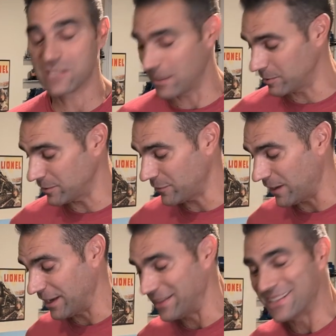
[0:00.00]
able to
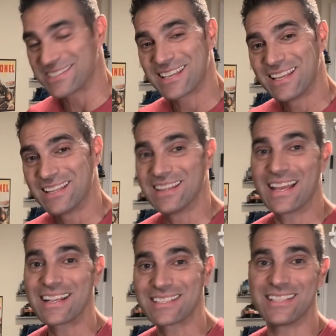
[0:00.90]
find this
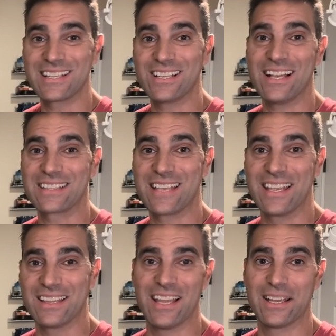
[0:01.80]
Legacy Class A
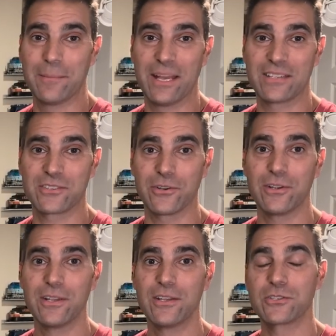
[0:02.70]
Lionmaster.
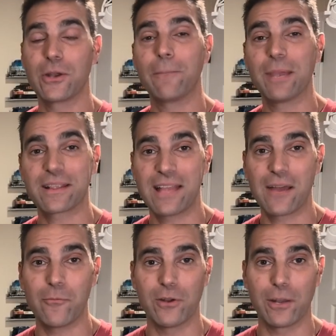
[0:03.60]
So I picked
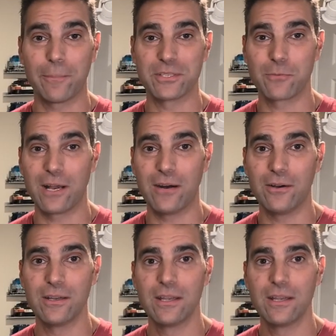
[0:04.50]
that one up as well.